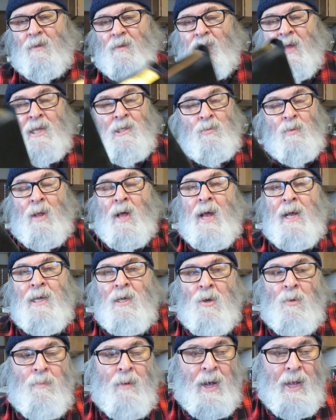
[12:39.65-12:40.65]
That's what I
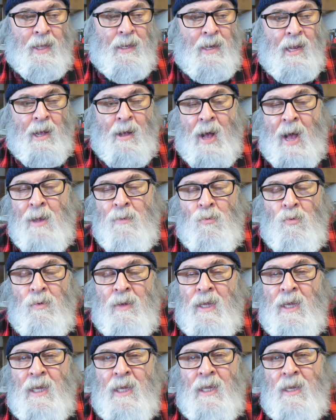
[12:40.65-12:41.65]
go by. Now, I
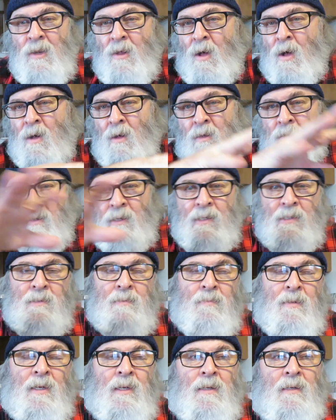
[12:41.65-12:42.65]
read all of
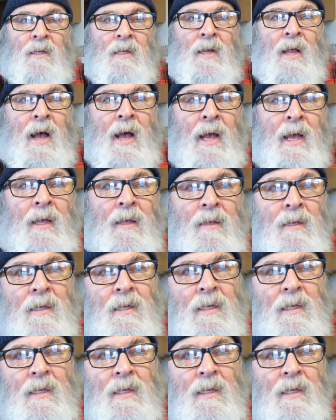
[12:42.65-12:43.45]
these men and I